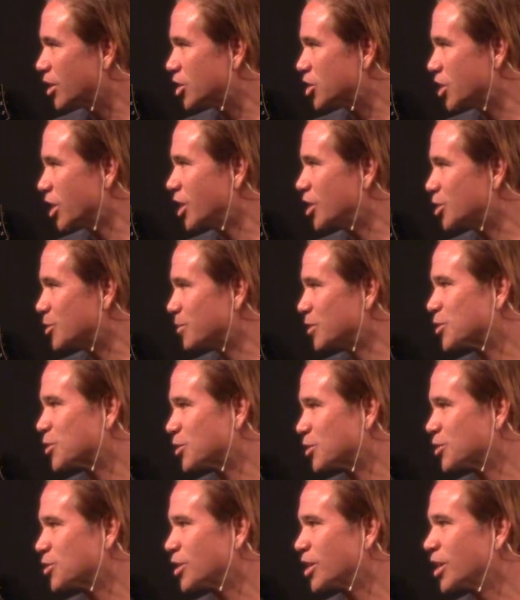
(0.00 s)
to change I'm just
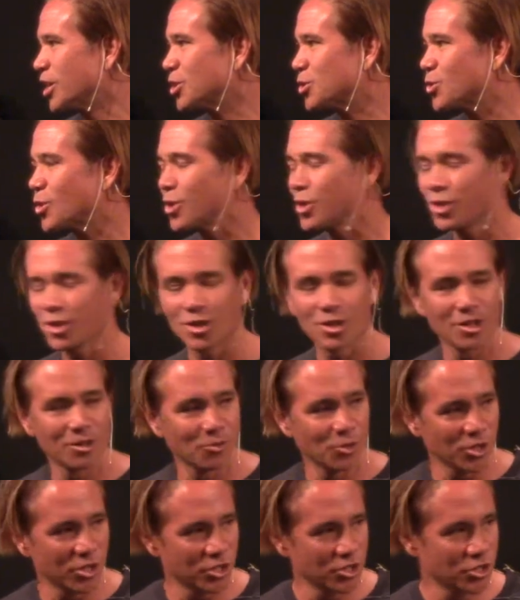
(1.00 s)
going to change uh,
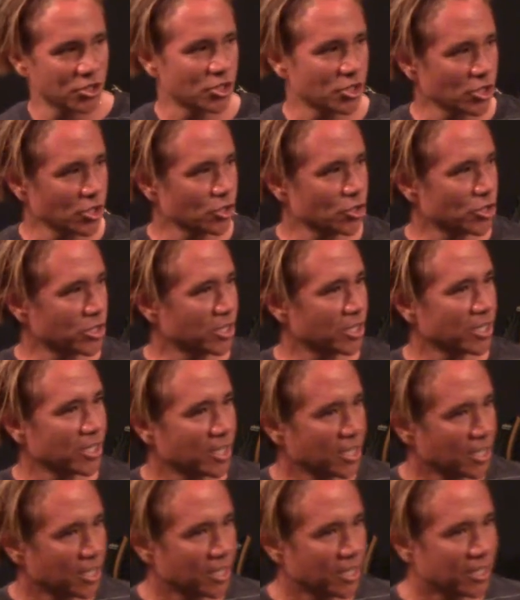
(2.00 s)
with these children
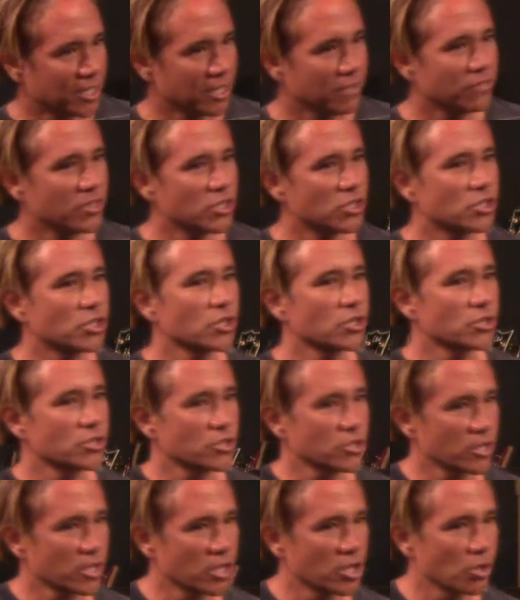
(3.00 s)
give these children
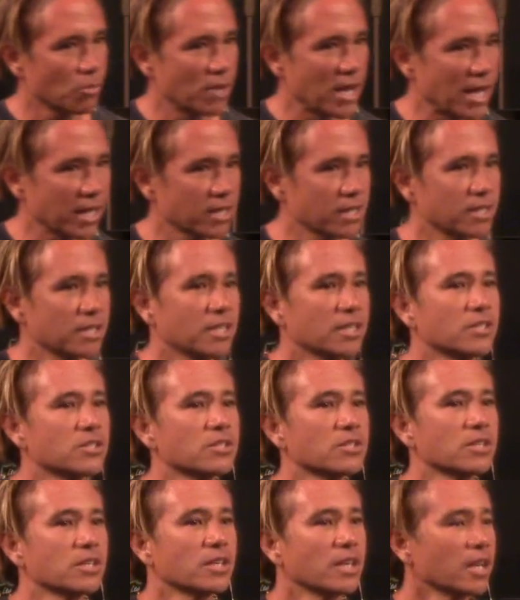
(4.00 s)
so they go back
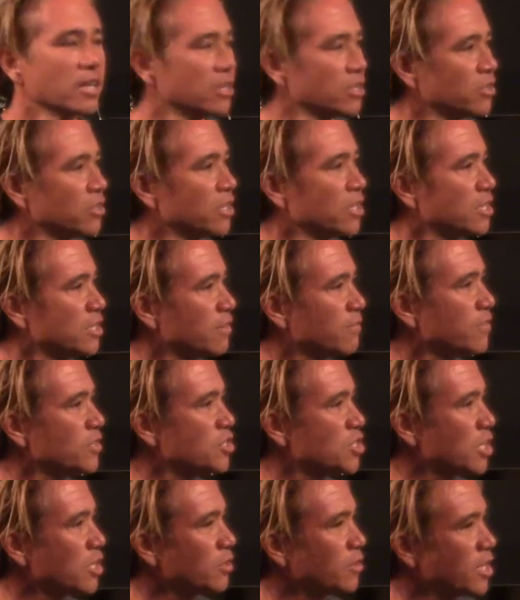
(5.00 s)
into their, and you get a different
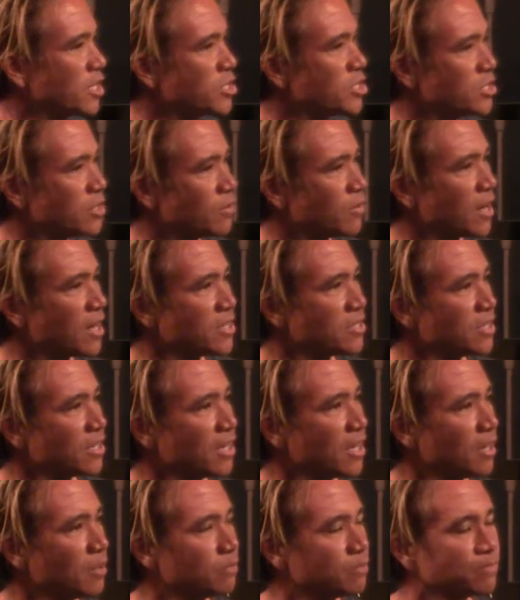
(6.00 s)
generation rising
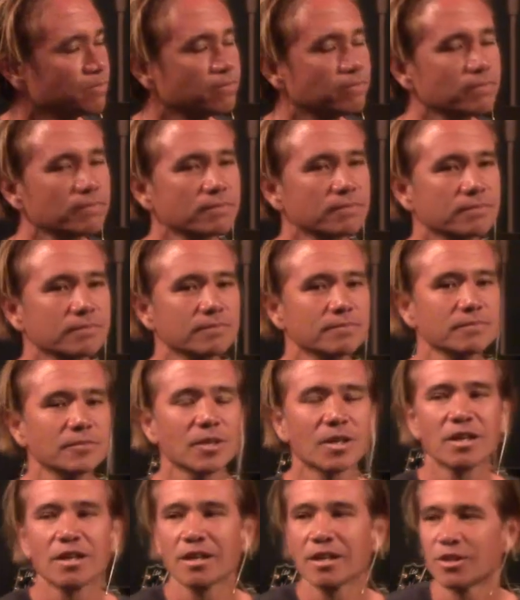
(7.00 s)
up.
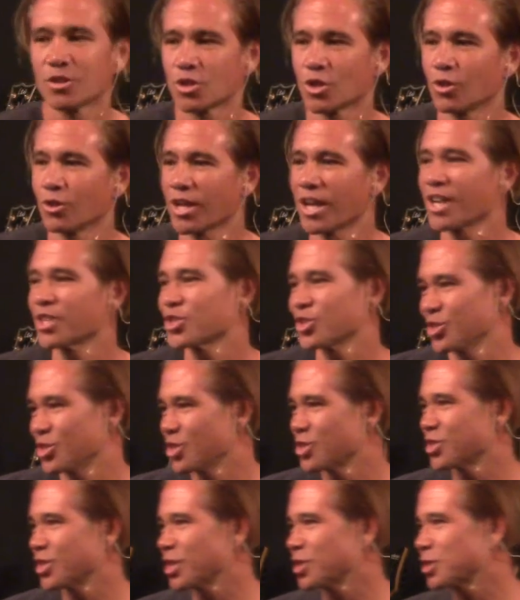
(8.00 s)
So last, she
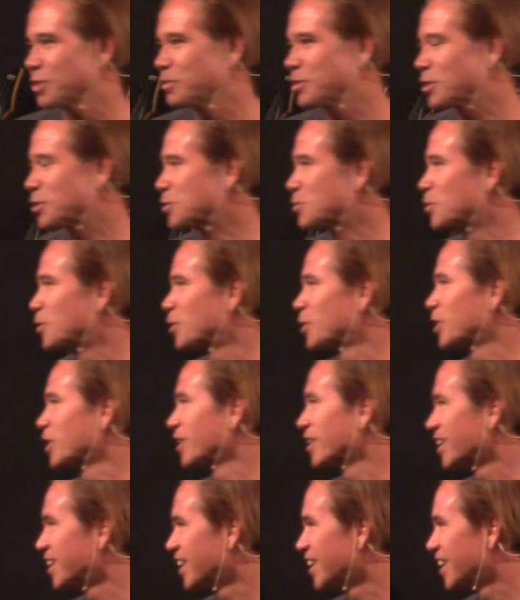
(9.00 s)
just texted me this
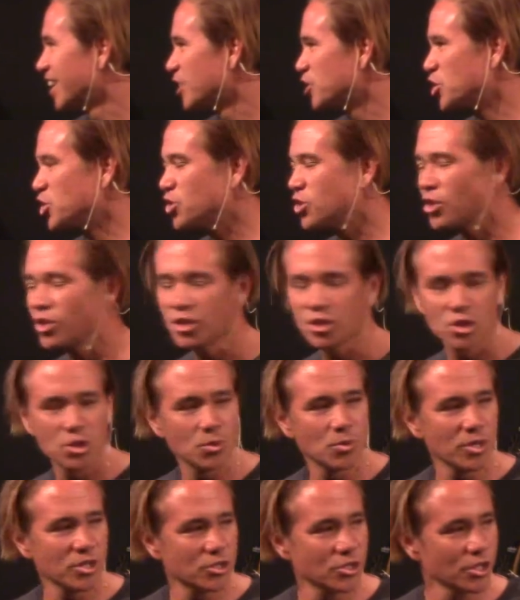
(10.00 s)
morning. She started two
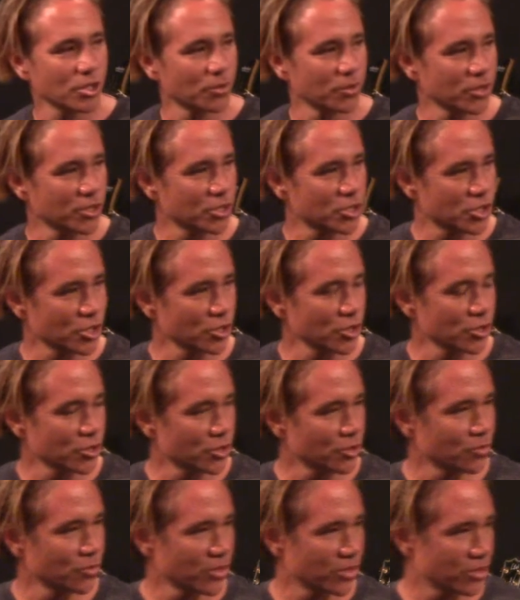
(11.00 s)
weeks ago with the
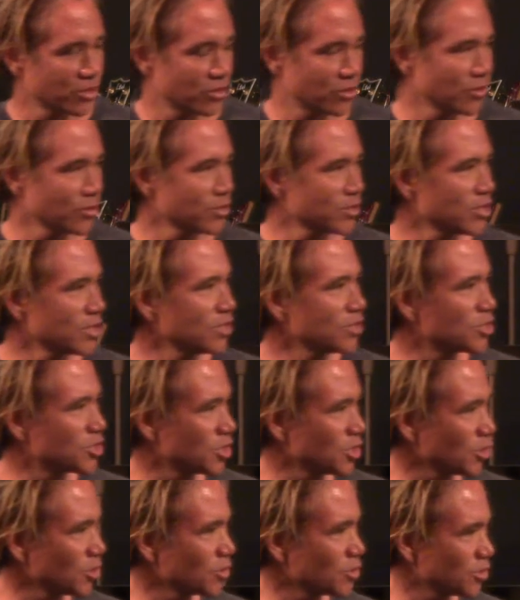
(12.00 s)
children, with 13
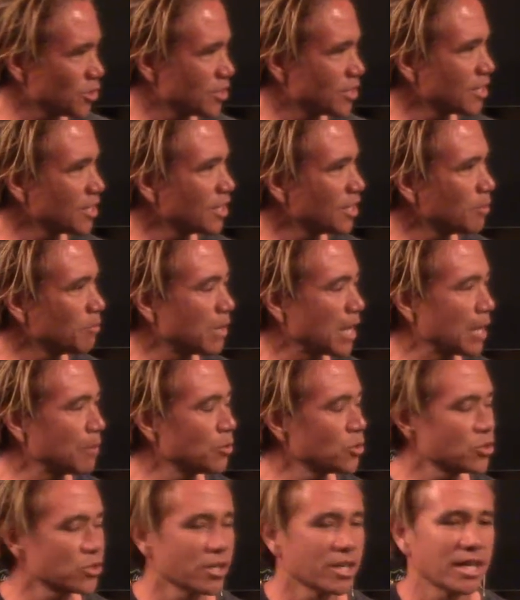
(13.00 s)
children in a
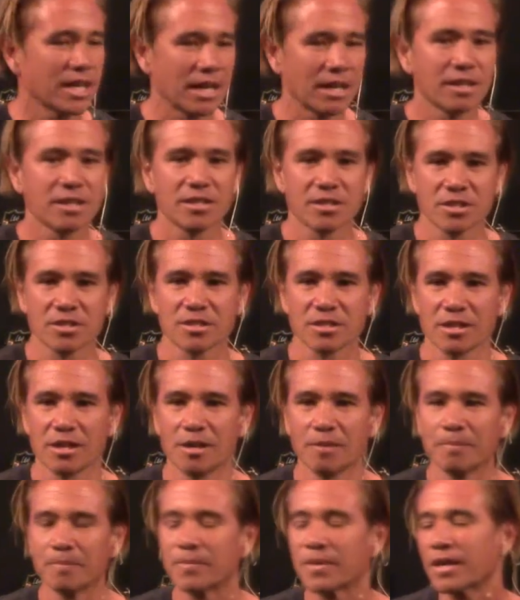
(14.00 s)
Bible study out of this
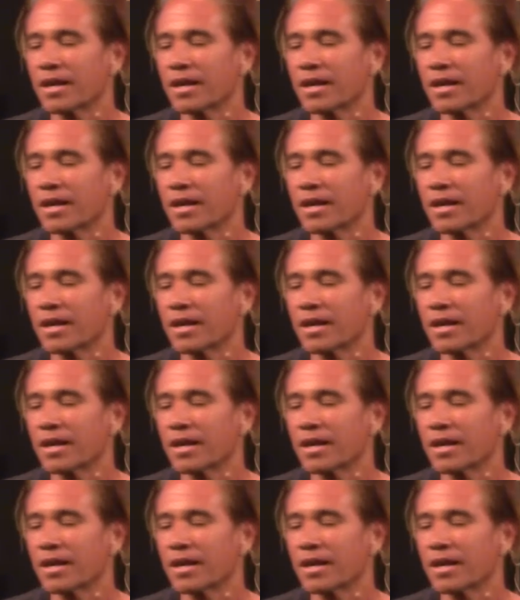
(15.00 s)
slum.